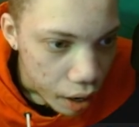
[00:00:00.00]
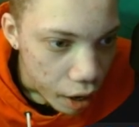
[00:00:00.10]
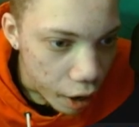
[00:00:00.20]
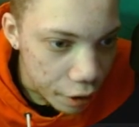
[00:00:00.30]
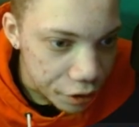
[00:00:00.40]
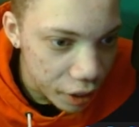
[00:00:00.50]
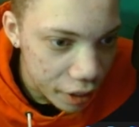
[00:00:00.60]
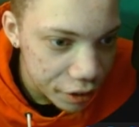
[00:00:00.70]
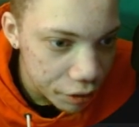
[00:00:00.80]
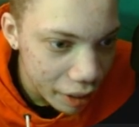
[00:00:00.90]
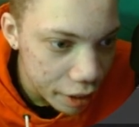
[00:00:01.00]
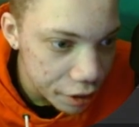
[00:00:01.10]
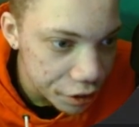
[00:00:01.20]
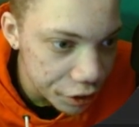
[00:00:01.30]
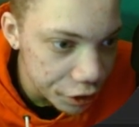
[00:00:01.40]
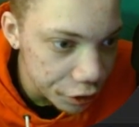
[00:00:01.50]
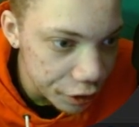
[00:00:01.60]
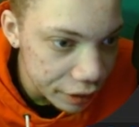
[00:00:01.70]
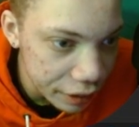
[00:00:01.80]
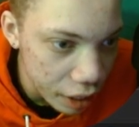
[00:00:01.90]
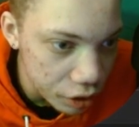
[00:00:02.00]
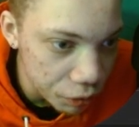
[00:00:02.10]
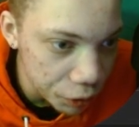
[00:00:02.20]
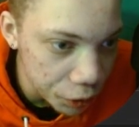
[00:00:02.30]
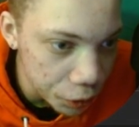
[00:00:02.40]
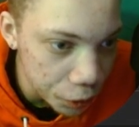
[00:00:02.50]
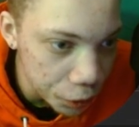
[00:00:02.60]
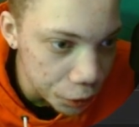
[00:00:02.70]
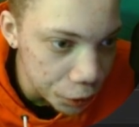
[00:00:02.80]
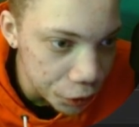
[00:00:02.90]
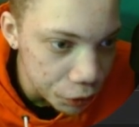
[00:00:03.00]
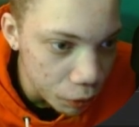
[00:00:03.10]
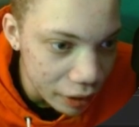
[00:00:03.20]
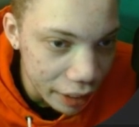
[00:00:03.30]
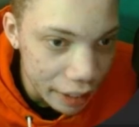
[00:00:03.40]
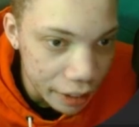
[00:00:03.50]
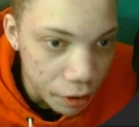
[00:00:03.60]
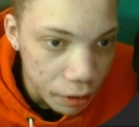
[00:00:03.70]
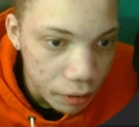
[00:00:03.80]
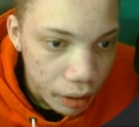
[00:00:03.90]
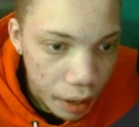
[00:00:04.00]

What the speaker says: Alright, so y'all can see right here, 63,000 views one day ago.